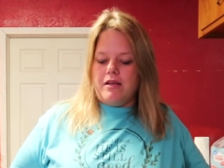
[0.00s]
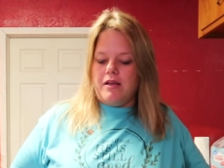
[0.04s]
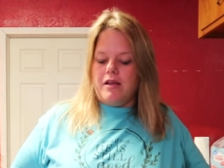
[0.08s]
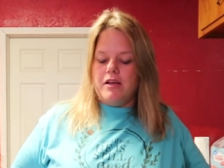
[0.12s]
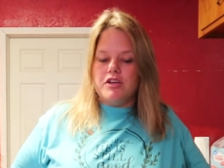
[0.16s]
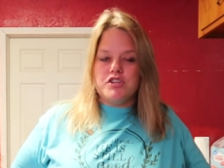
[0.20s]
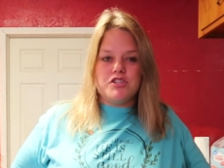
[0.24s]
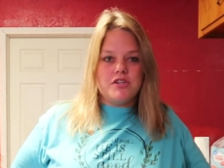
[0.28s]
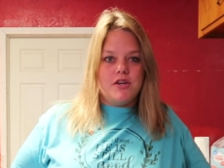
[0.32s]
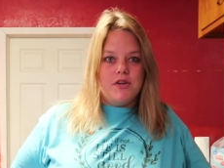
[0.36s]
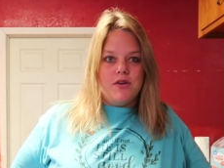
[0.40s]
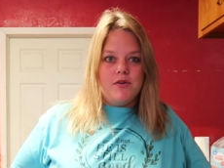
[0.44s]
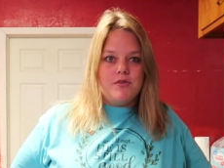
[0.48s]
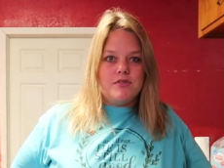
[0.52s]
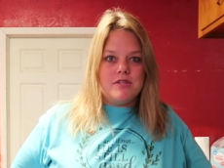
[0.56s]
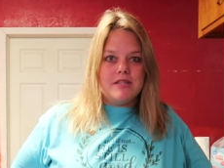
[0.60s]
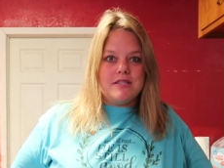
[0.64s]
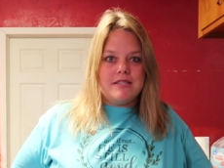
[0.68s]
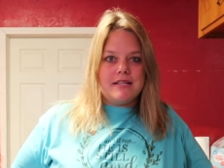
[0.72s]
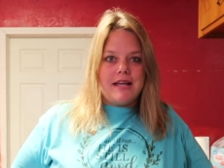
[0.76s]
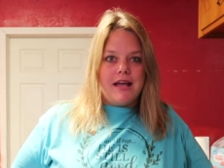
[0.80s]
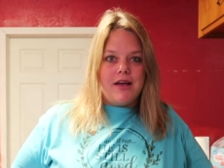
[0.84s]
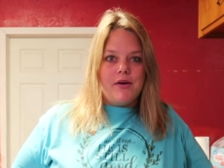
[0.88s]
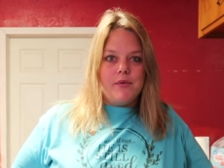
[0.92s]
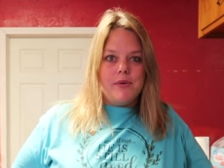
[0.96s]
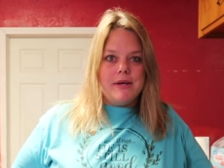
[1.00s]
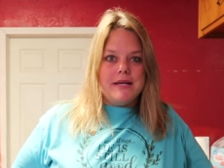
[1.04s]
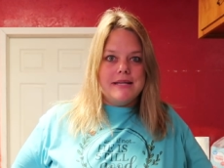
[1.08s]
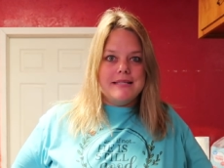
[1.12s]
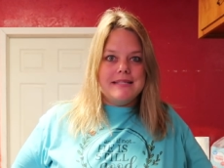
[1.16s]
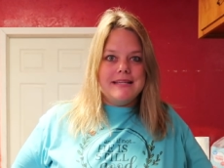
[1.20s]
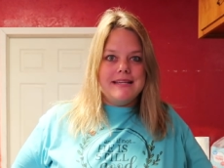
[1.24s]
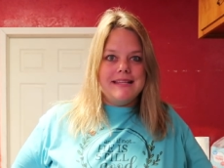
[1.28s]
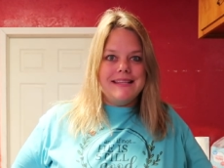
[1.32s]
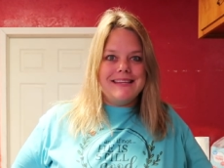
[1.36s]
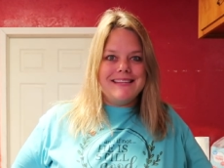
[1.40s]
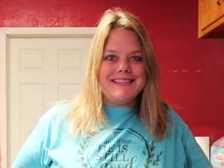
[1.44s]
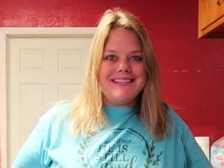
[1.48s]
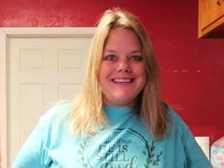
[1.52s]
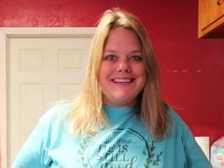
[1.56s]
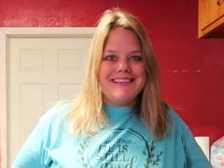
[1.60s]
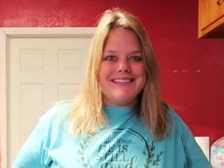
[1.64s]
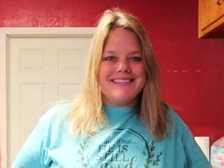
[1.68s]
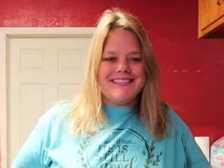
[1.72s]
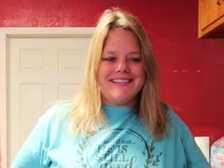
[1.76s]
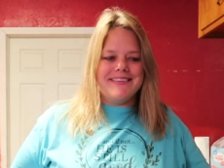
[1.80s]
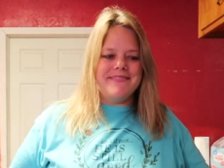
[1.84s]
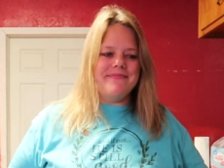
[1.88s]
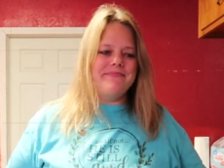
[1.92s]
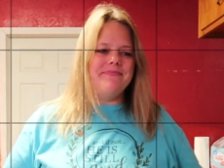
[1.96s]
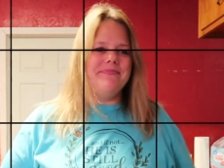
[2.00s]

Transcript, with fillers: I'll show you just how easy this is.